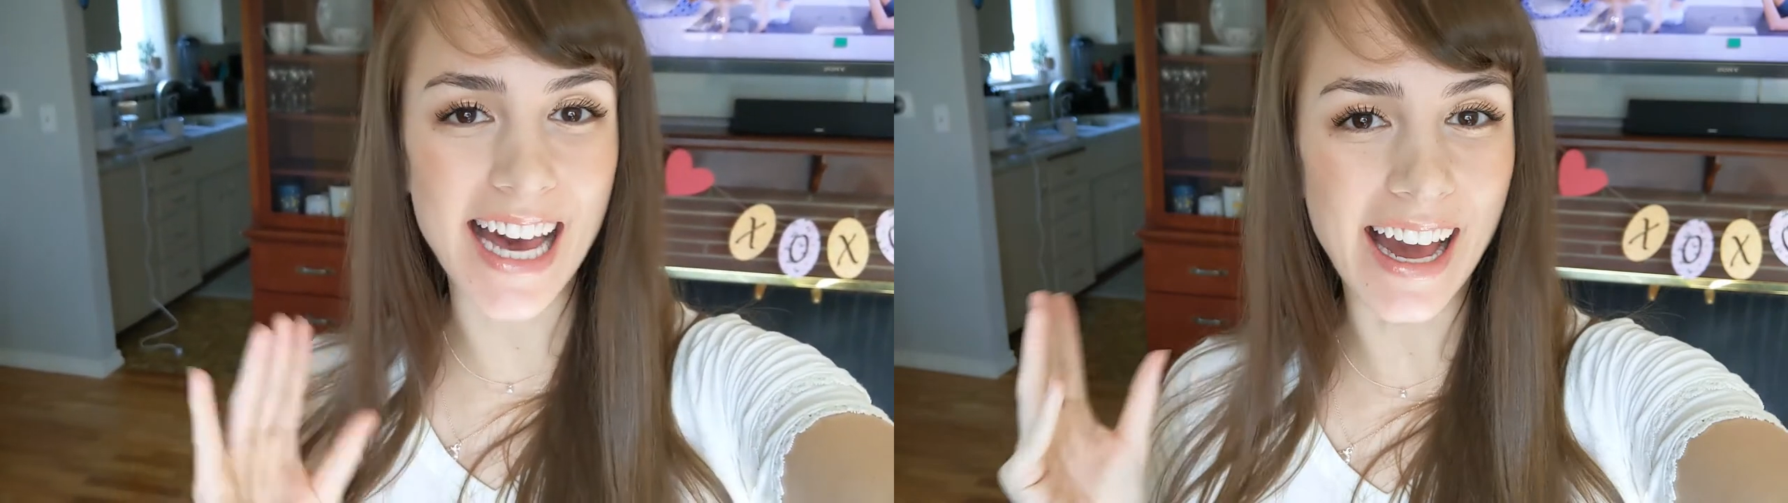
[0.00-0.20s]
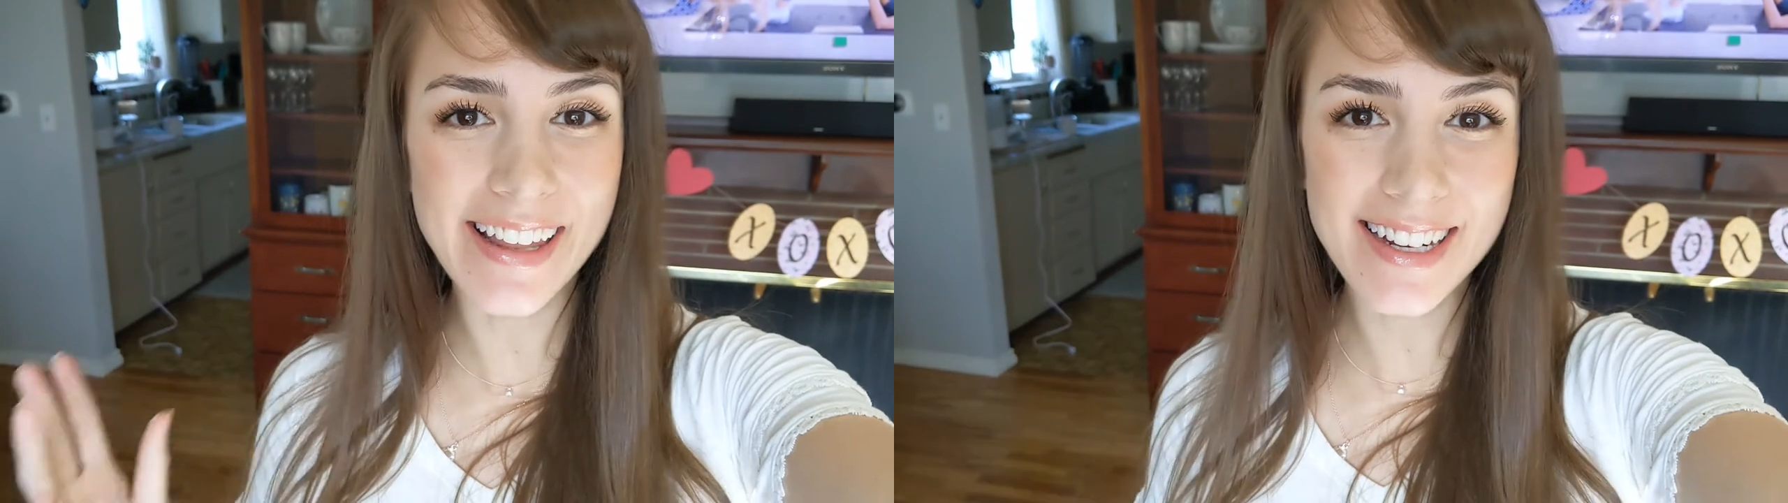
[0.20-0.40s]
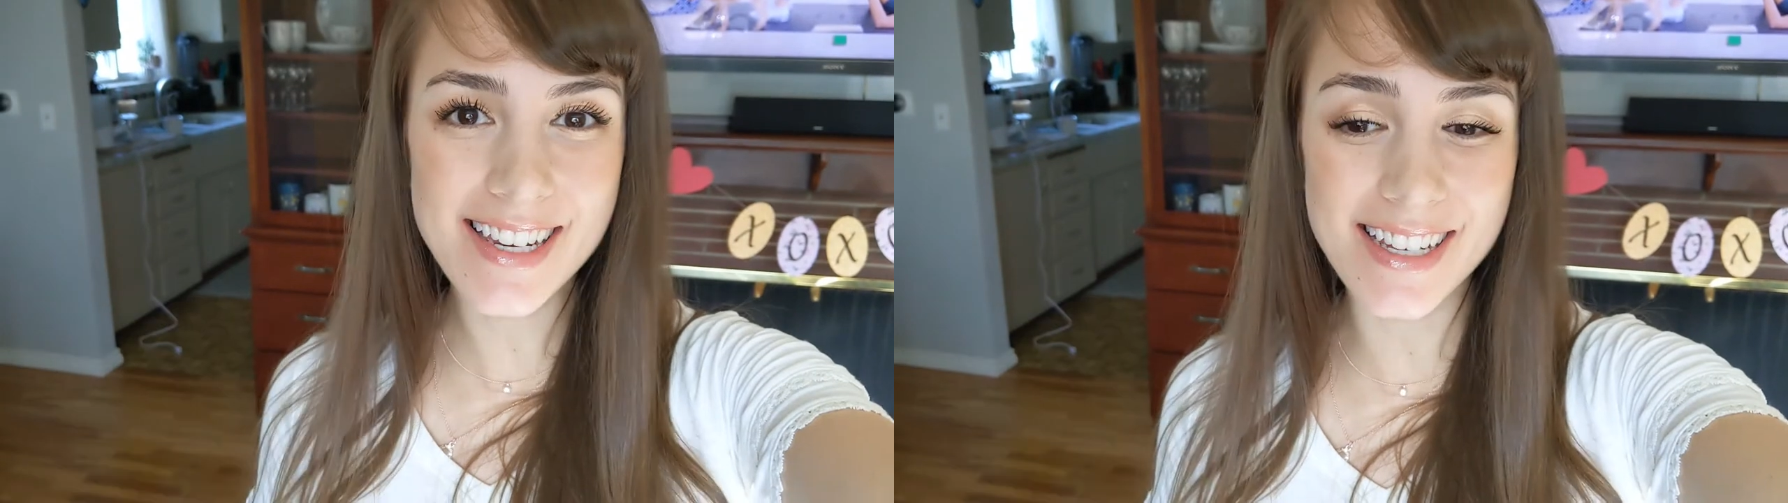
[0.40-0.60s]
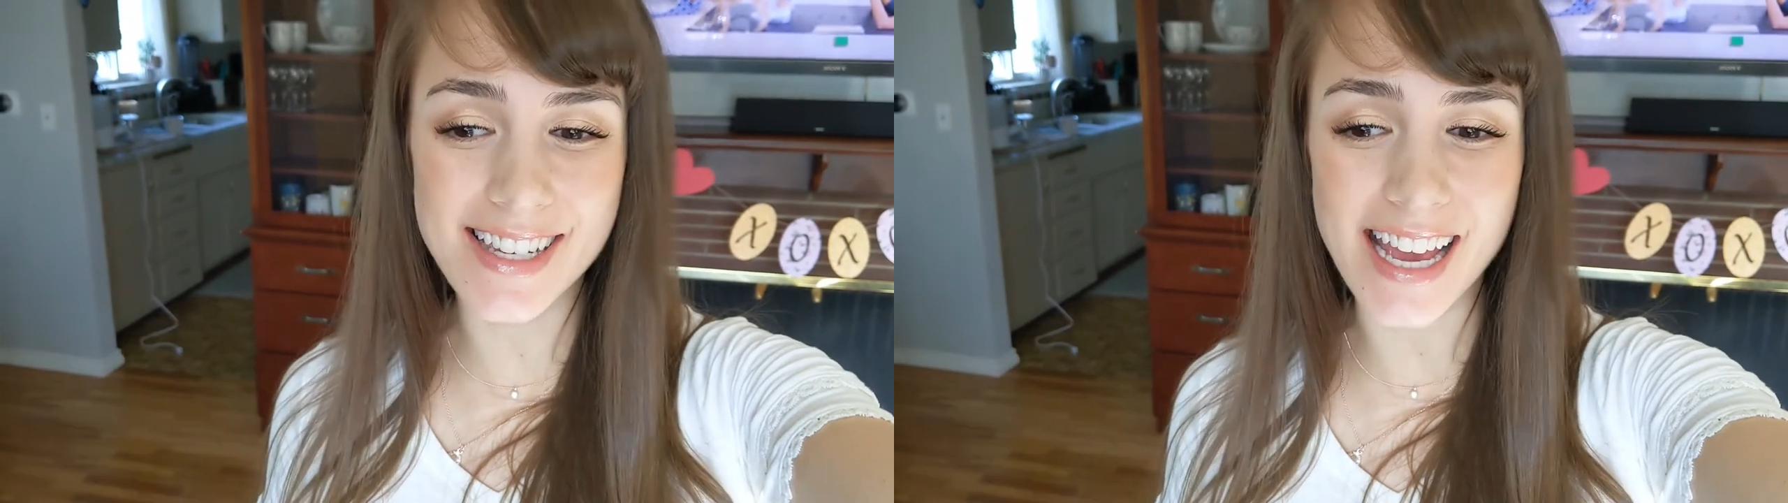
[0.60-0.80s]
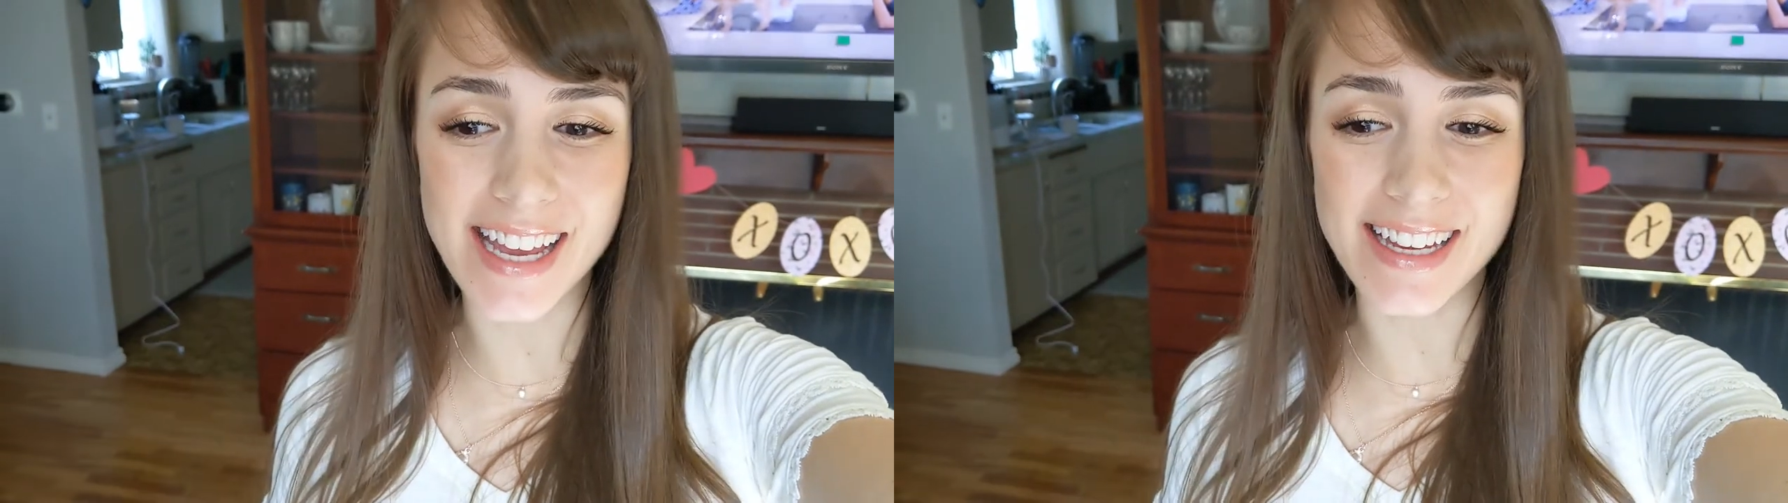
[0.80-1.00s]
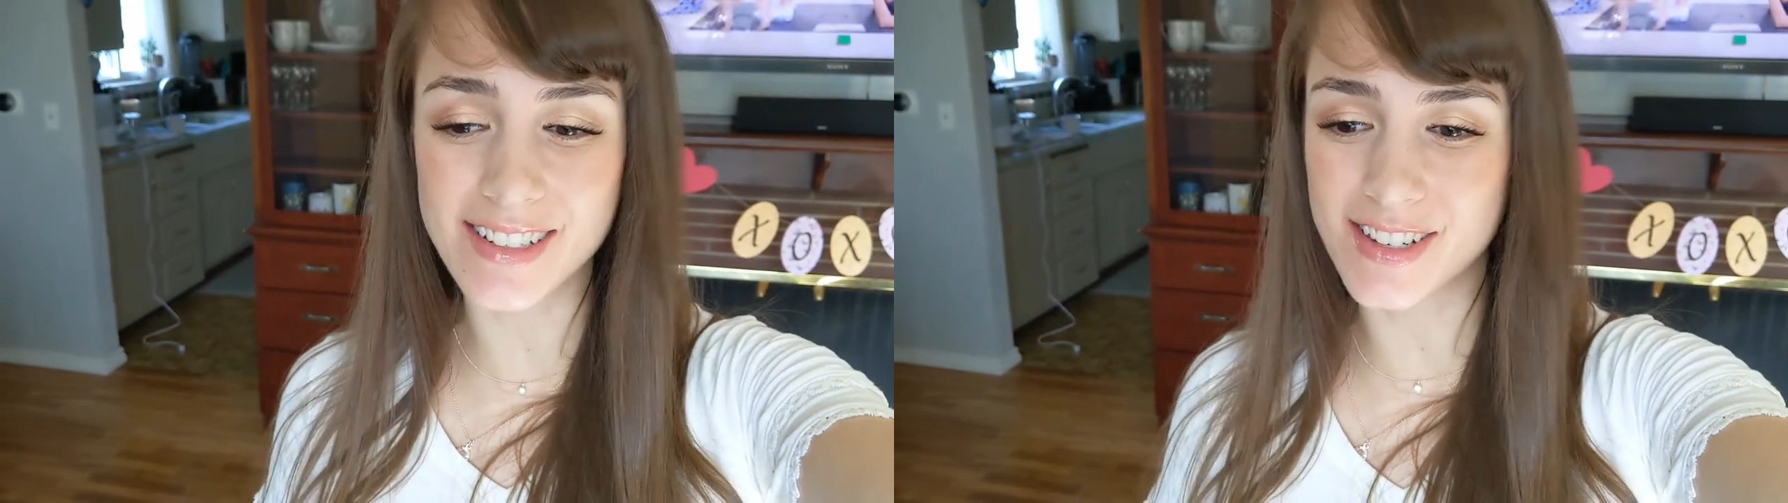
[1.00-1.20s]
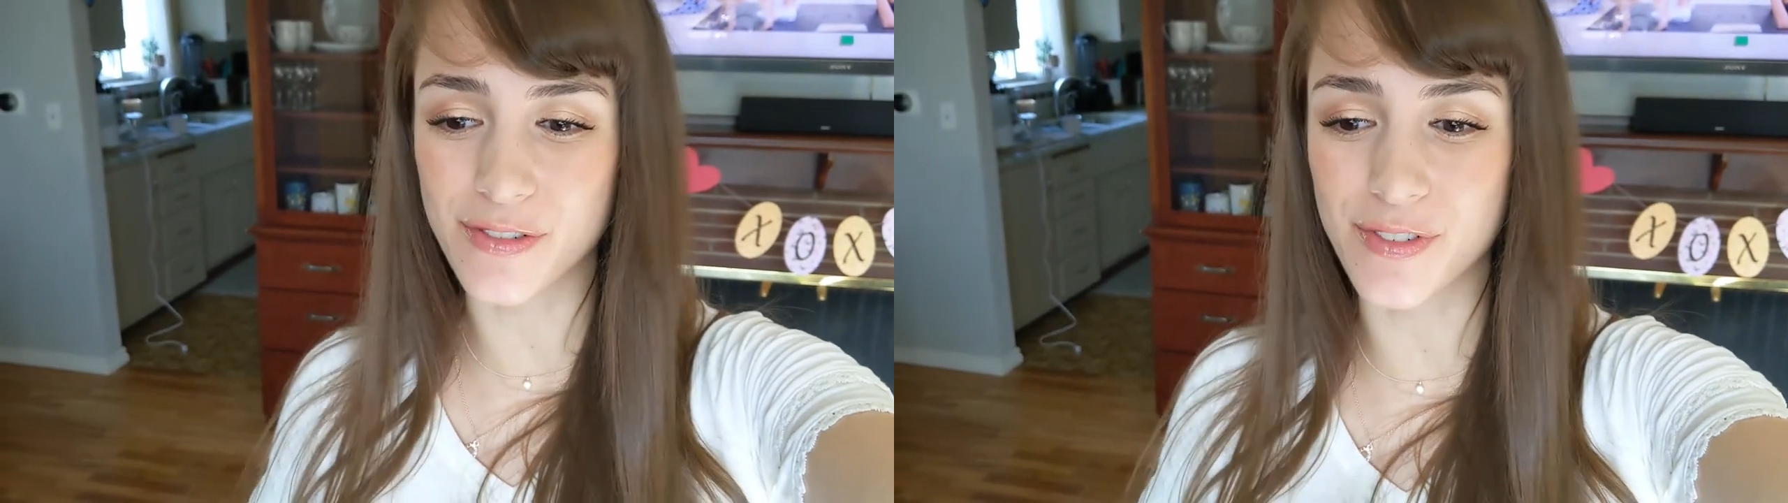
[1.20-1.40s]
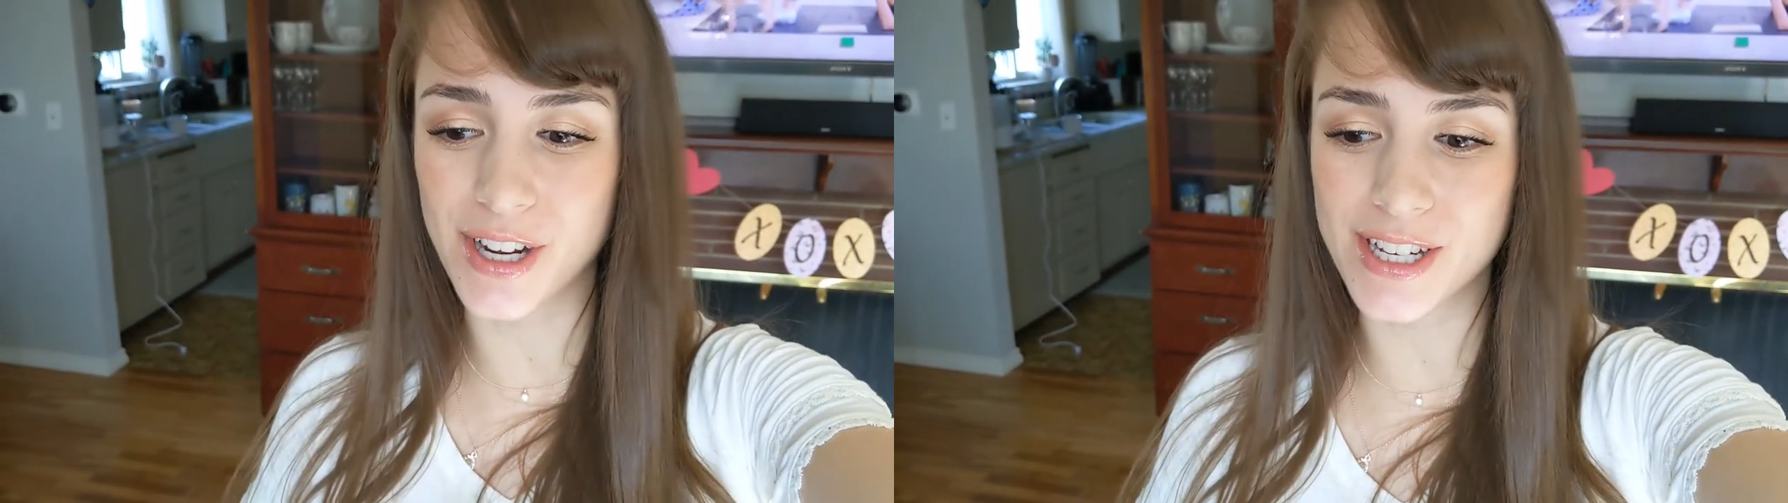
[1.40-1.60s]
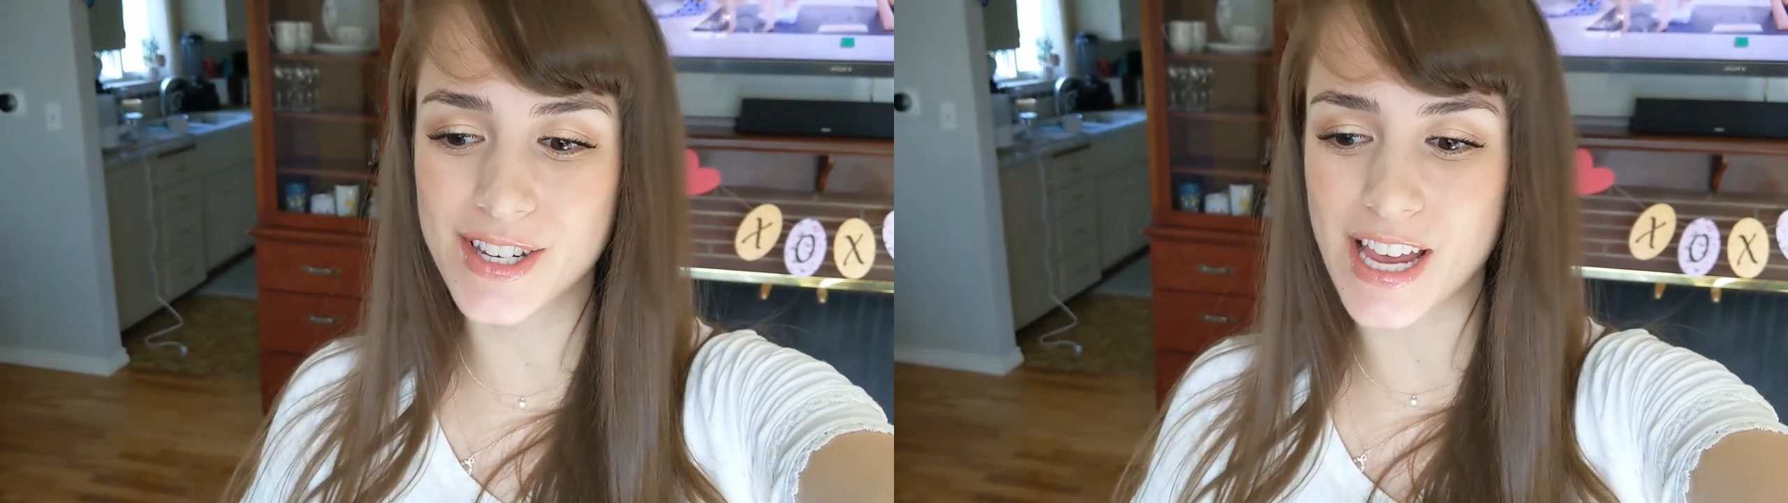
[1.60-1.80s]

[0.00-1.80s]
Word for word: I like to take different